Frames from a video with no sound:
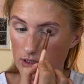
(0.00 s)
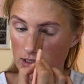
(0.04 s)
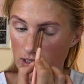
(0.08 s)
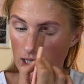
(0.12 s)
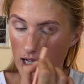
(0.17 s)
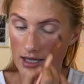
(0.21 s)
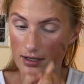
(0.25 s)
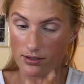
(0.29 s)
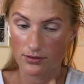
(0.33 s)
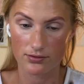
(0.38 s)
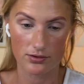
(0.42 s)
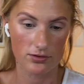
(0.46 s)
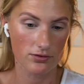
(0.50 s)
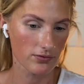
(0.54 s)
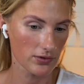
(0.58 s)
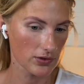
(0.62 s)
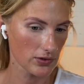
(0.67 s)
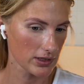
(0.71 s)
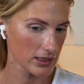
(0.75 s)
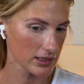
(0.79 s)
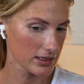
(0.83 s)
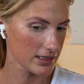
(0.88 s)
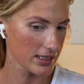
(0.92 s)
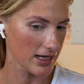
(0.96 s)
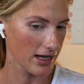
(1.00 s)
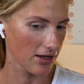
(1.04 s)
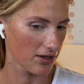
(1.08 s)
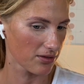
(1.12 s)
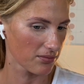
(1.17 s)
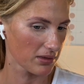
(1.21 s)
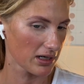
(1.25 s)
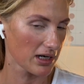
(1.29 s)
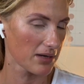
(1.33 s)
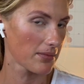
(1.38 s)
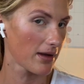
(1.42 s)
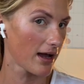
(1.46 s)
I don't know if you can tell,
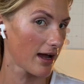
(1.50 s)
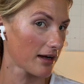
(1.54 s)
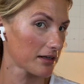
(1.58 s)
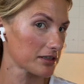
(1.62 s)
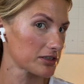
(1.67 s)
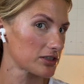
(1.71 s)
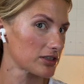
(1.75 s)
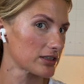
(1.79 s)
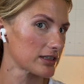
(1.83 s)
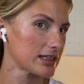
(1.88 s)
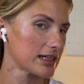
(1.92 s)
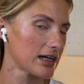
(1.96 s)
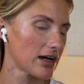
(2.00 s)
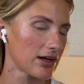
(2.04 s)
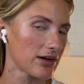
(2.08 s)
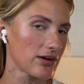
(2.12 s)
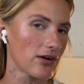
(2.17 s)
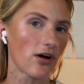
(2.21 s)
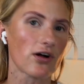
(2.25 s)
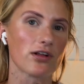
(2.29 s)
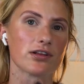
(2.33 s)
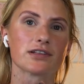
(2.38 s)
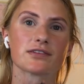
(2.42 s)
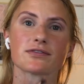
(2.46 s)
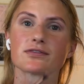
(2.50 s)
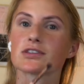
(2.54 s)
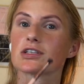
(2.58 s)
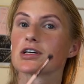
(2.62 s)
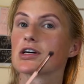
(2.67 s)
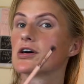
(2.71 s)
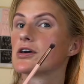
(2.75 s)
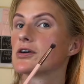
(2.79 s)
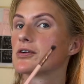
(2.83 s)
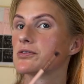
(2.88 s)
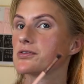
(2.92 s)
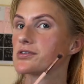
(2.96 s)
but I'm actually an
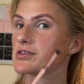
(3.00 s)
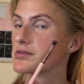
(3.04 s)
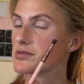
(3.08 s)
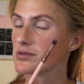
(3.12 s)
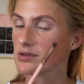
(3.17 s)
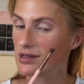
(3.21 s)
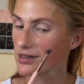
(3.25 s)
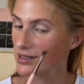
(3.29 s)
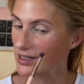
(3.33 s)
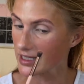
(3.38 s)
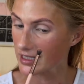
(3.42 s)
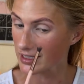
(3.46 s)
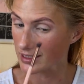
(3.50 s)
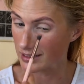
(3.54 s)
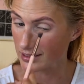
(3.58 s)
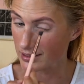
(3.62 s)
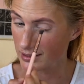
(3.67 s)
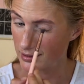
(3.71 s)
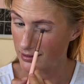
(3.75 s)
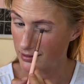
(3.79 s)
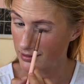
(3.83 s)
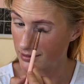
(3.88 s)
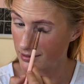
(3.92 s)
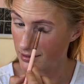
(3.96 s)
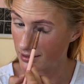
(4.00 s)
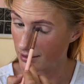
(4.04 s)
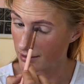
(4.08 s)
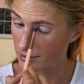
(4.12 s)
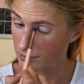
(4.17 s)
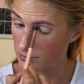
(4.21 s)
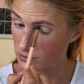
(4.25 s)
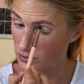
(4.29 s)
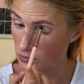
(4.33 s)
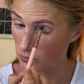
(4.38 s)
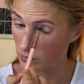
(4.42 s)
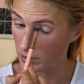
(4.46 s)
olive-toned lady, and
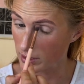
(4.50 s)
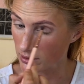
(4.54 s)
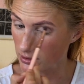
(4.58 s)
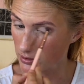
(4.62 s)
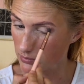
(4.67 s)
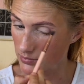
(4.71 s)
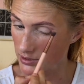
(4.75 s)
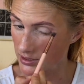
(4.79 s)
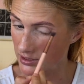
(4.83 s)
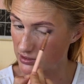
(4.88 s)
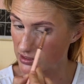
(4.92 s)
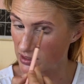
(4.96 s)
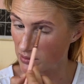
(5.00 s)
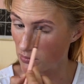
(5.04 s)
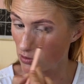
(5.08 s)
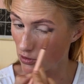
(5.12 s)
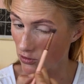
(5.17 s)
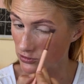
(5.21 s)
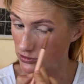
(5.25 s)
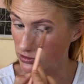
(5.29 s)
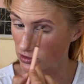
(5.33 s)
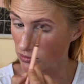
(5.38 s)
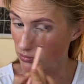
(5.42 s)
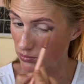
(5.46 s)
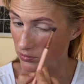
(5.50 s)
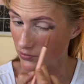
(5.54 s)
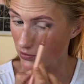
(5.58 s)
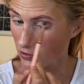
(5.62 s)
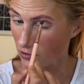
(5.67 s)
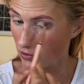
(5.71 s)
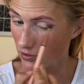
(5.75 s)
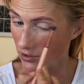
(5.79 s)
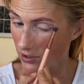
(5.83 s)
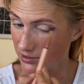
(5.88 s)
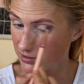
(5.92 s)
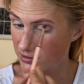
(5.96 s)
it's weird because I'm also
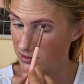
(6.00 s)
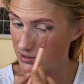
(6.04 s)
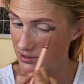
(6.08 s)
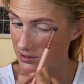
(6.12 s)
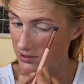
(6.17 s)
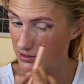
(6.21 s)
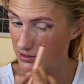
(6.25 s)
blonde.